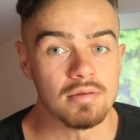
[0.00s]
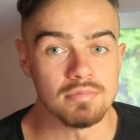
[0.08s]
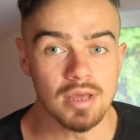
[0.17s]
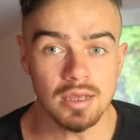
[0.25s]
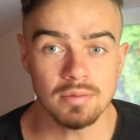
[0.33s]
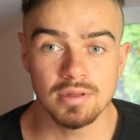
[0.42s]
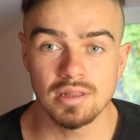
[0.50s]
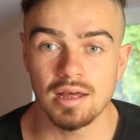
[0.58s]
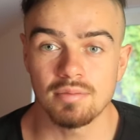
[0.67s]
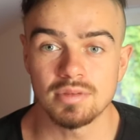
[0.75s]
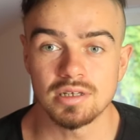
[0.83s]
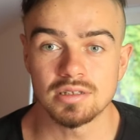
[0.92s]
Maybe
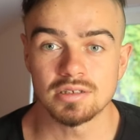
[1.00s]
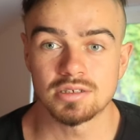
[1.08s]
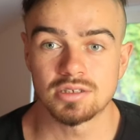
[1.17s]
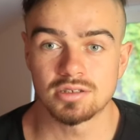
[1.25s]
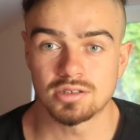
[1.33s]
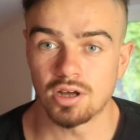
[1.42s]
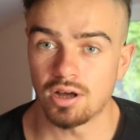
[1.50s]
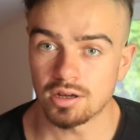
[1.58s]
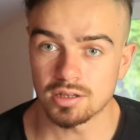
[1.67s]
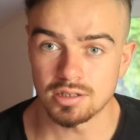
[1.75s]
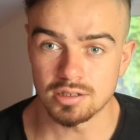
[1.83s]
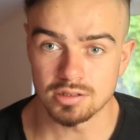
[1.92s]
that means
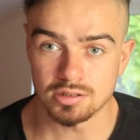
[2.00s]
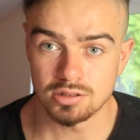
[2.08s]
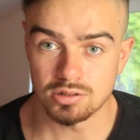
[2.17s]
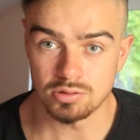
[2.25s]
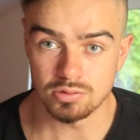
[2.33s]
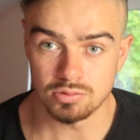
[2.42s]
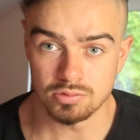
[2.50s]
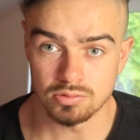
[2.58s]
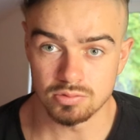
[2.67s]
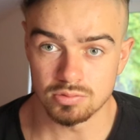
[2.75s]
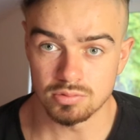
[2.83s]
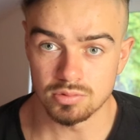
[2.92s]
talking to
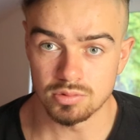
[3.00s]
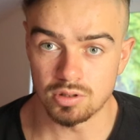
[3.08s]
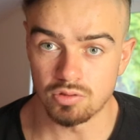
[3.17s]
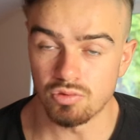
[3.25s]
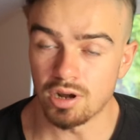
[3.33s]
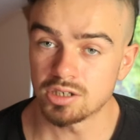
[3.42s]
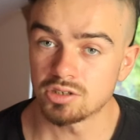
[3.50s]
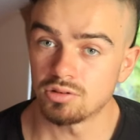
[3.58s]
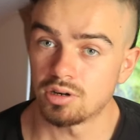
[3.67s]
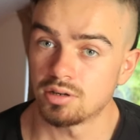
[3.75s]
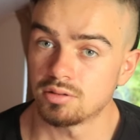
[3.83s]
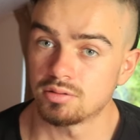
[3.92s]
the
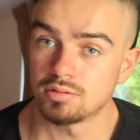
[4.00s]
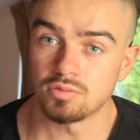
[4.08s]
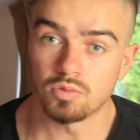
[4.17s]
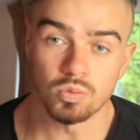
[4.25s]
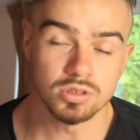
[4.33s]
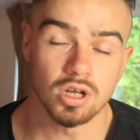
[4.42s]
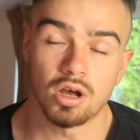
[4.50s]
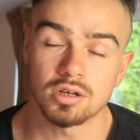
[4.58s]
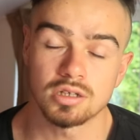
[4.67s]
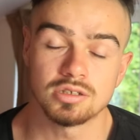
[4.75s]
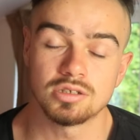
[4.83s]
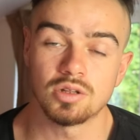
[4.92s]
restaurant
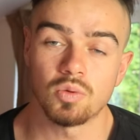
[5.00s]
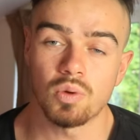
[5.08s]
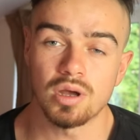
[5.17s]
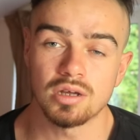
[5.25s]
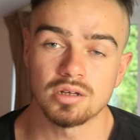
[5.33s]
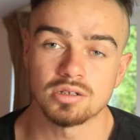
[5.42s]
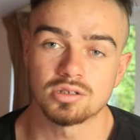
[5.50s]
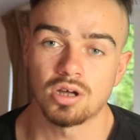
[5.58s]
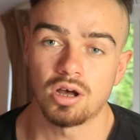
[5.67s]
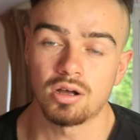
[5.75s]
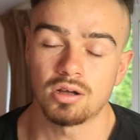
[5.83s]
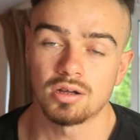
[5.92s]
talking to the wait
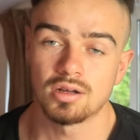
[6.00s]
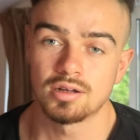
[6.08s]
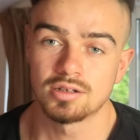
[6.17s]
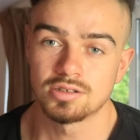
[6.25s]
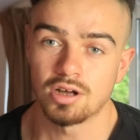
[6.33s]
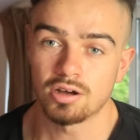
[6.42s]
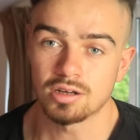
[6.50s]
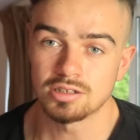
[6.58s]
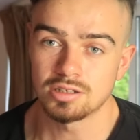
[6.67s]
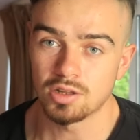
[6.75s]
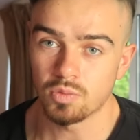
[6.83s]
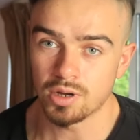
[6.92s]
ta- talking
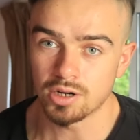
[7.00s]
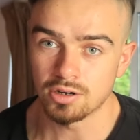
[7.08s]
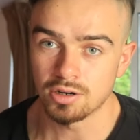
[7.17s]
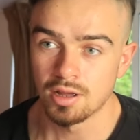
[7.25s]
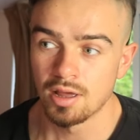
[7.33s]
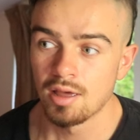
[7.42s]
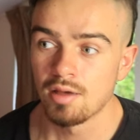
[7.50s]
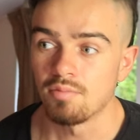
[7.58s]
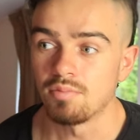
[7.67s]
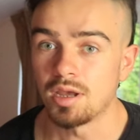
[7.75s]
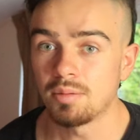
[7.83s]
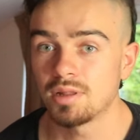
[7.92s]
to the waiter.
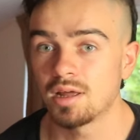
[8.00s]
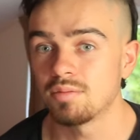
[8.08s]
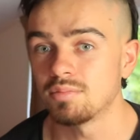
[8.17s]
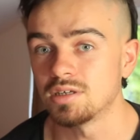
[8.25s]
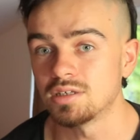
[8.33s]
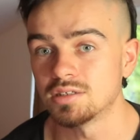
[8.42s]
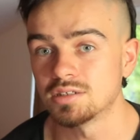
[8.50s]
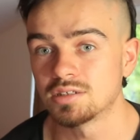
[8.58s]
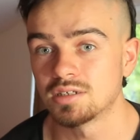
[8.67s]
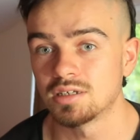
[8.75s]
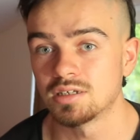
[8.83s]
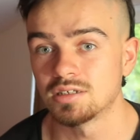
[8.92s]
Maybe that
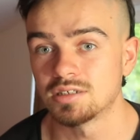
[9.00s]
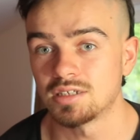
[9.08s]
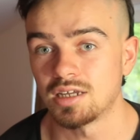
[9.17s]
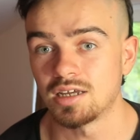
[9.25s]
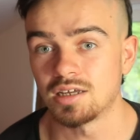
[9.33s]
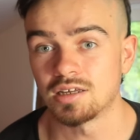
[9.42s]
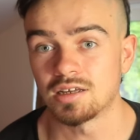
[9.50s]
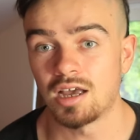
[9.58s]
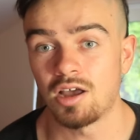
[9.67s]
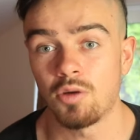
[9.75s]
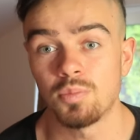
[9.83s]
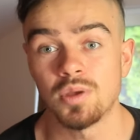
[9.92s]
means saying
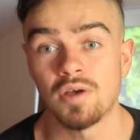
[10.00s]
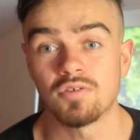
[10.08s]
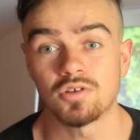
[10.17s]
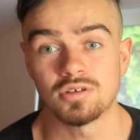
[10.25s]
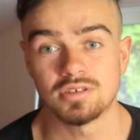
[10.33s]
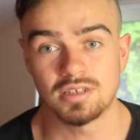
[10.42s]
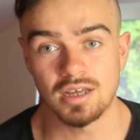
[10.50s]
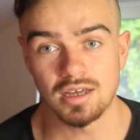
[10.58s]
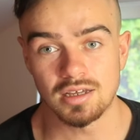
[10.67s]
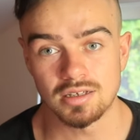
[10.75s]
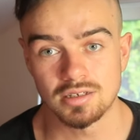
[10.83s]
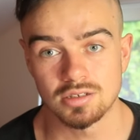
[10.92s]
I hope you have a good
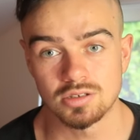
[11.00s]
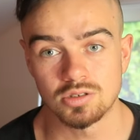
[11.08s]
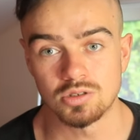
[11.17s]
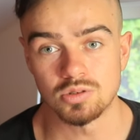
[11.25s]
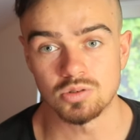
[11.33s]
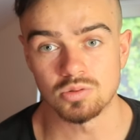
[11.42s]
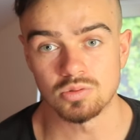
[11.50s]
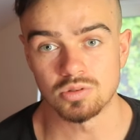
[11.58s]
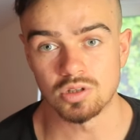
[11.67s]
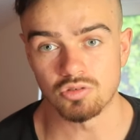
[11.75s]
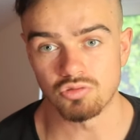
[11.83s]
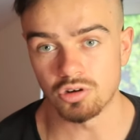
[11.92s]
day to
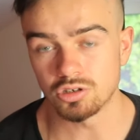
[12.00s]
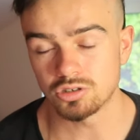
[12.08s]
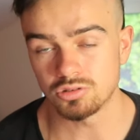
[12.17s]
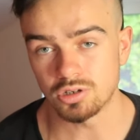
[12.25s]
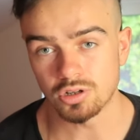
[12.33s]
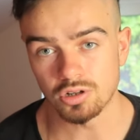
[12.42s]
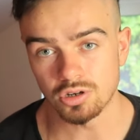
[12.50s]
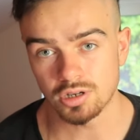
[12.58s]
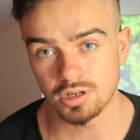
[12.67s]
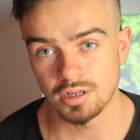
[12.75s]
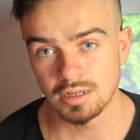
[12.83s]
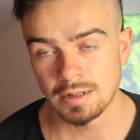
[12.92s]
the grocery
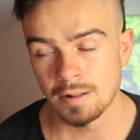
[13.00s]
clerk.